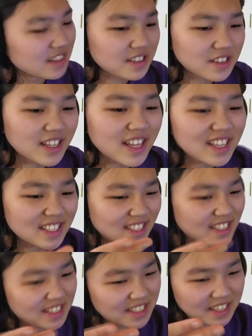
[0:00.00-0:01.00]
Look at
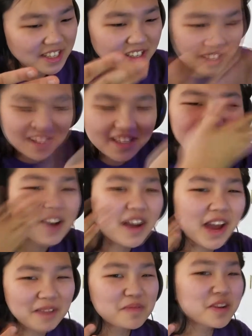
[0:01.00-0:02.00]
this. Now
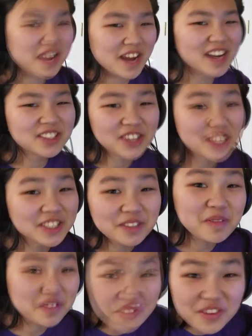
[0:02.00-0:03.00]
I have more contrast in
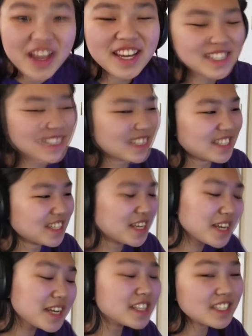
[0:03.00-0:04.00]
my face,
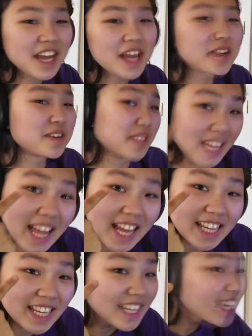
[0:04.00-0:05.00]
cause I got a
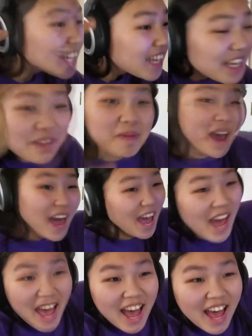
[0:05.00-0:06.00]
light in my
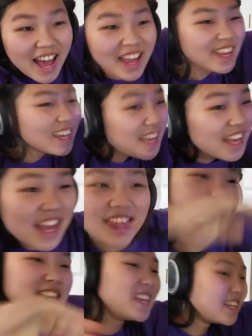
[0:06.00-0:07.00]
eye. And
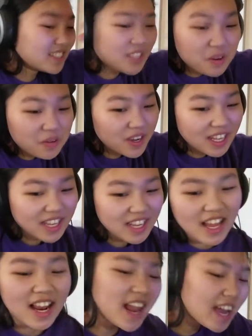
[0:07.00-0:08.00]
then you do it
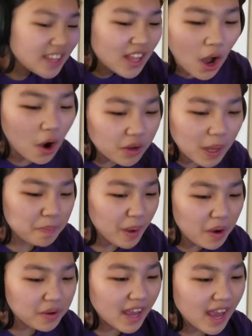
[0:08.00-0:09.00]
like the hokey
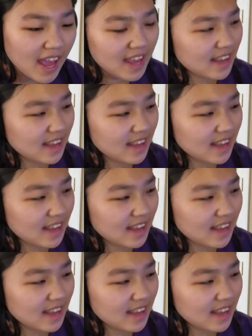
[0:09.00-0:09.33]
pokey.